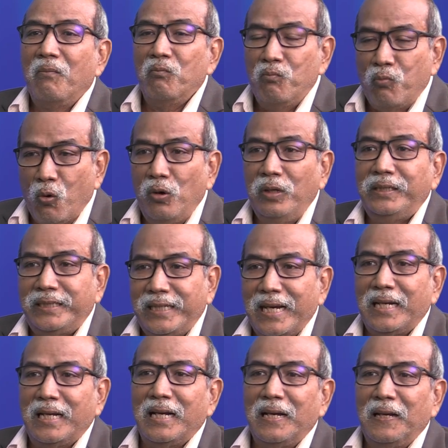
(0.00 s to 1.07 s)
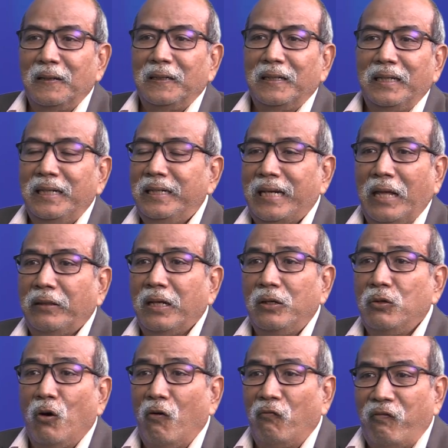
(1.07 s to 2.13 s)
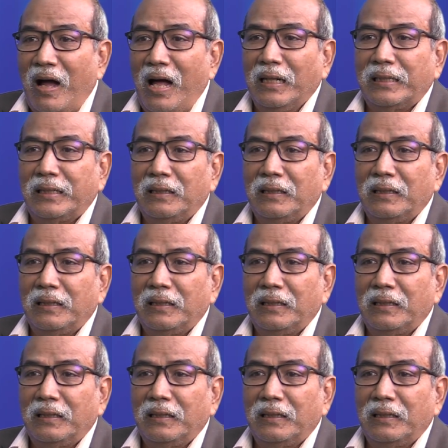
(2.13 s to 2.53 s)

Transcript: bone shaker. It doesn't go fast.